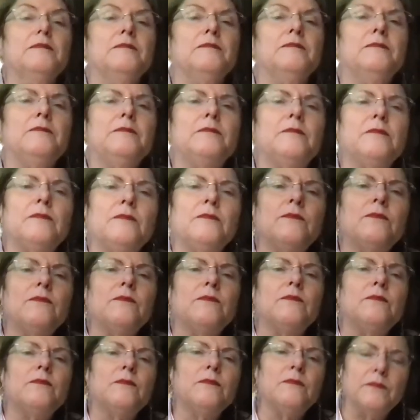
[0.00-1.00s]

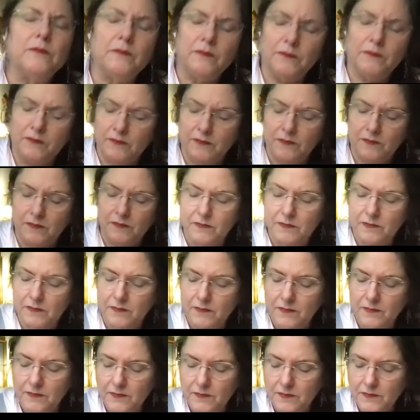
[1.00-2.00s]

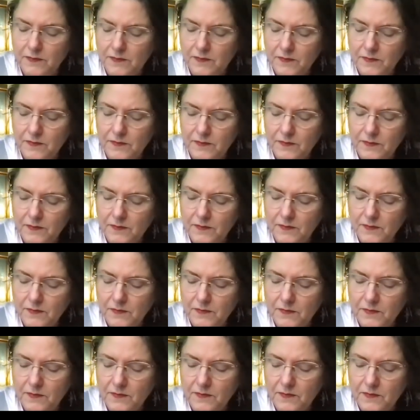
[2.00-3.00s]

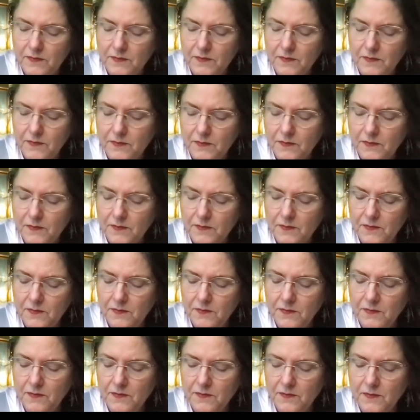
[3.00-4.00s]

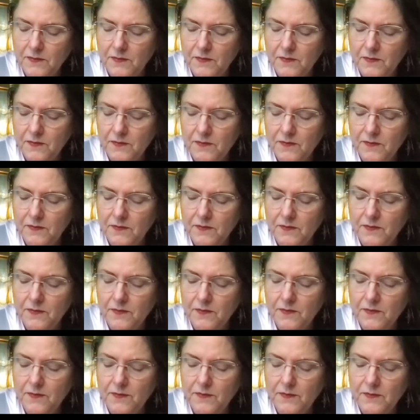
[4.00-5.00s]

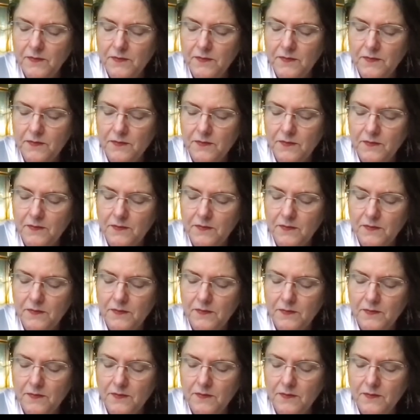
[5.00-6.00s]

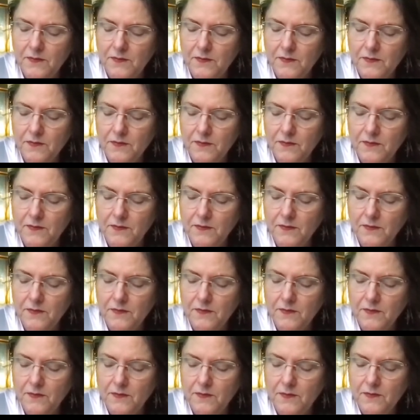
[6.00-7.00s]

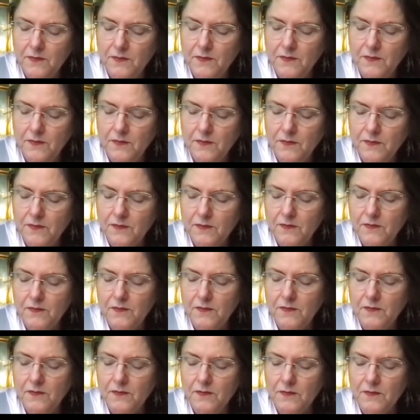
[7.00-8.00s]
The person shown says nothing.